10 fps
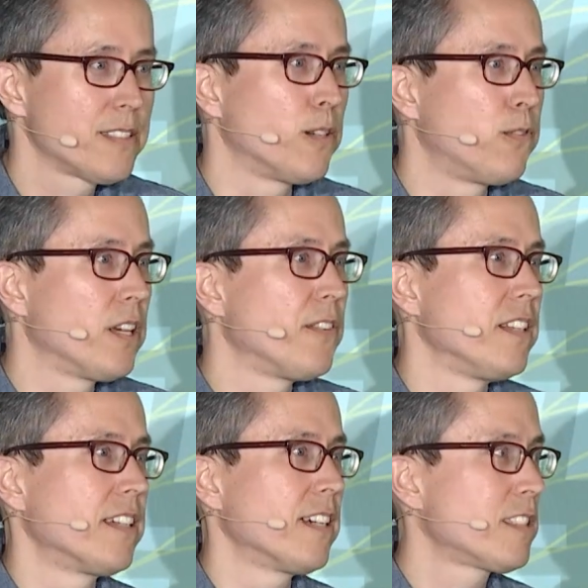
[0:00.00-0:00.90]
So if we have
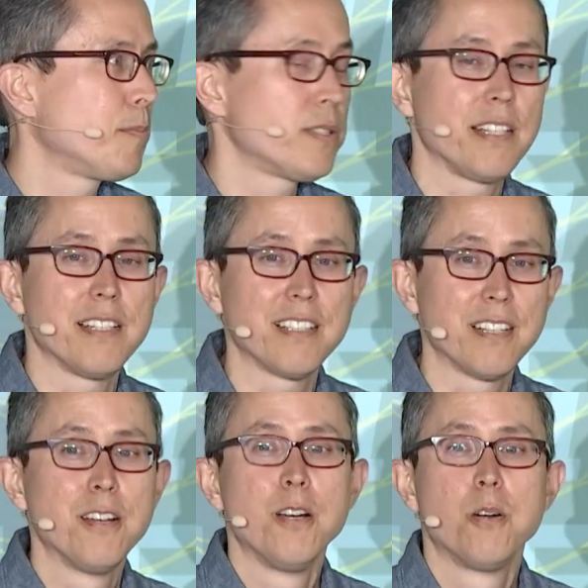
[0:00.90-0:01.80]
any customers here,
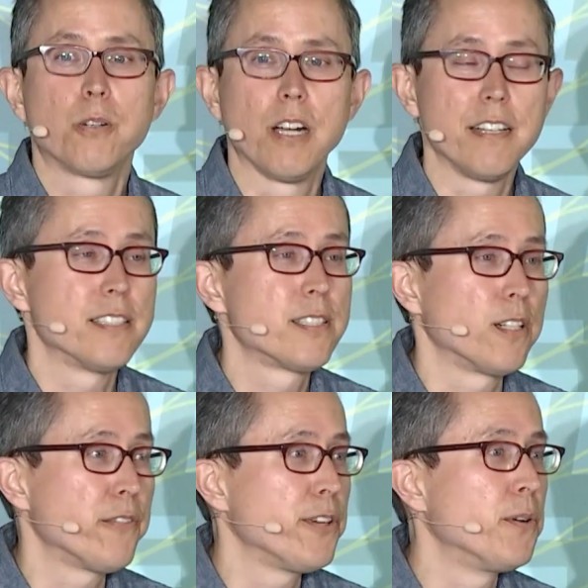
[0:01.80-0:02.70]
we're honored to
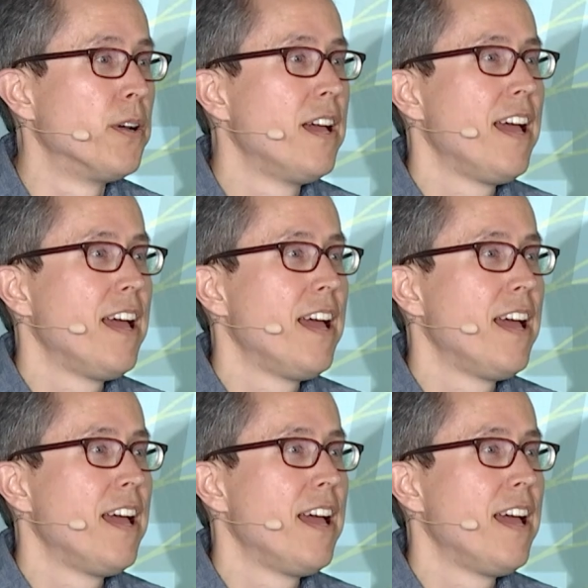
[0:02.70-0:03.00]
serve you.